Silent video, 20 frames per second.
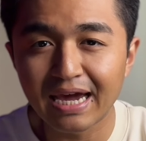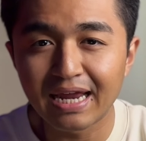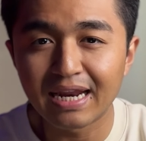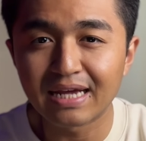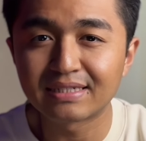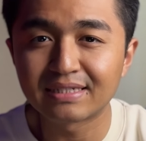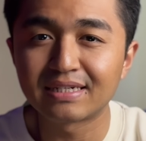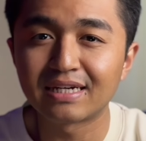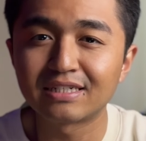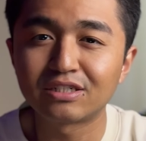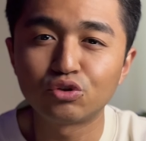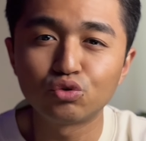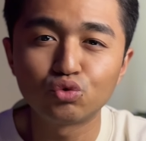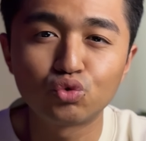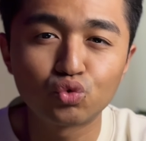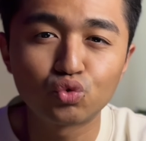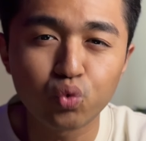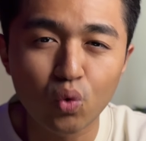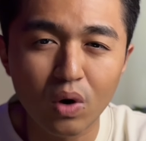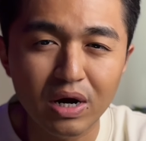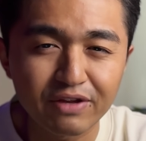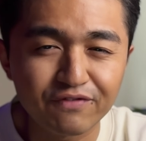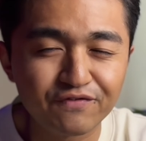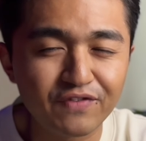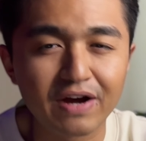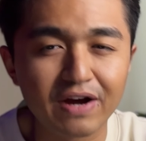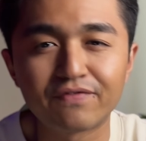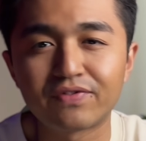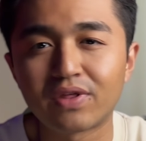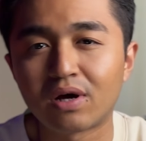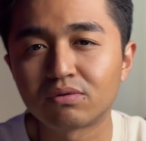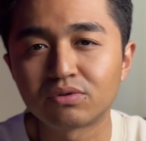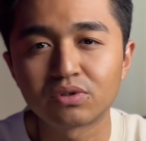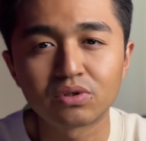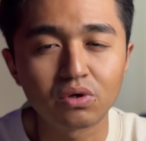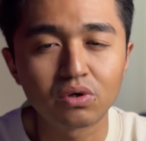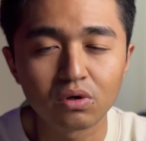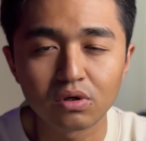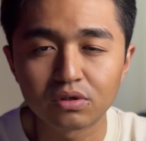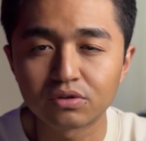get access to
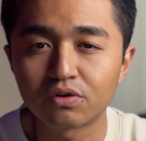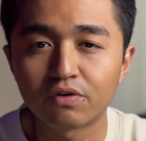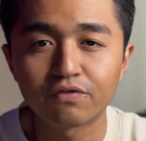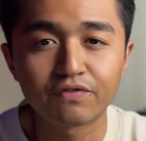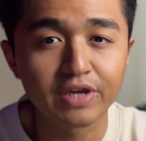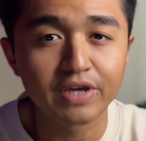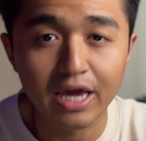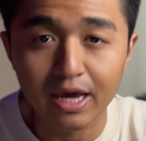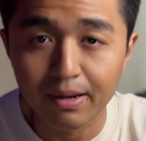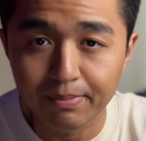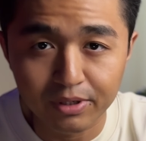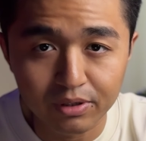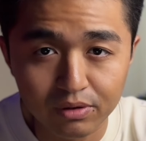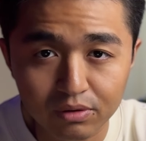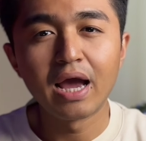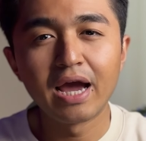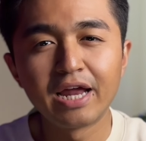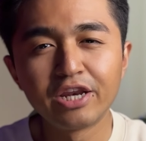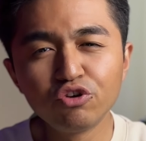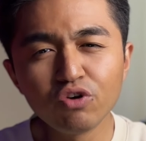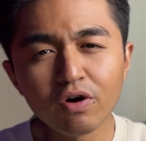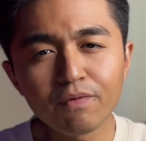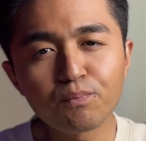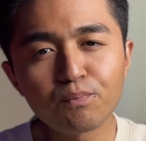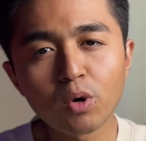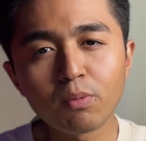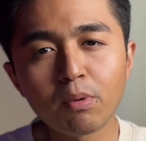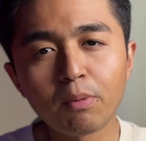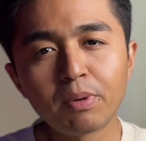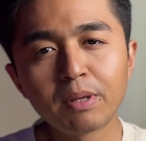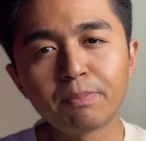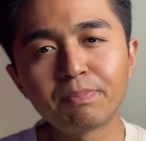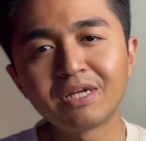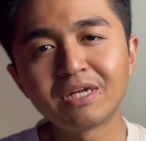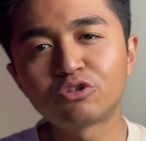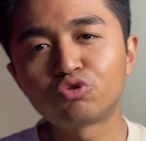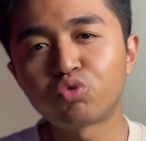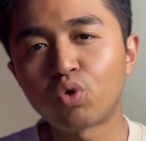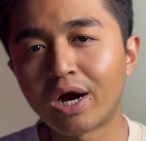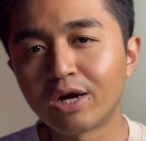$25,000 of capital. And you have probably
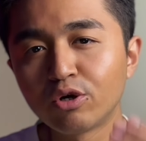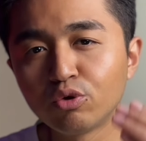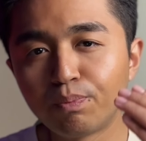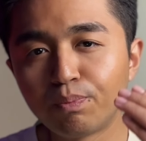been trying